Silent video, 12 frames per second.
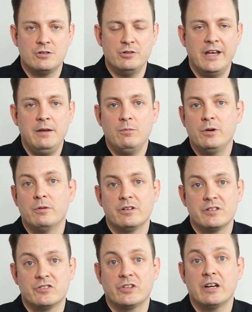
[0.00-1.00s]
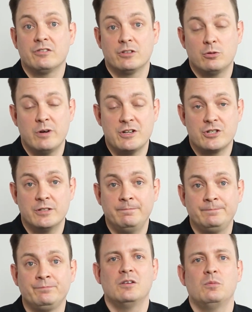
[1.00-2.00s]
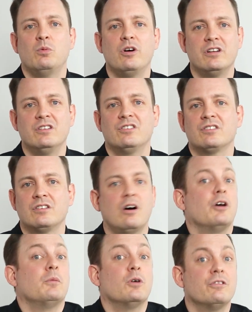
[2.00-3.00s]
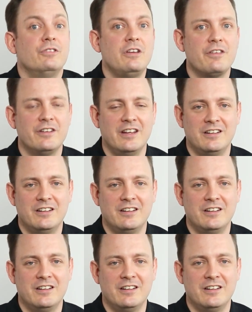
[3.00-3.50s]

Today we want to discuss the question, what is Automotive Ethernet?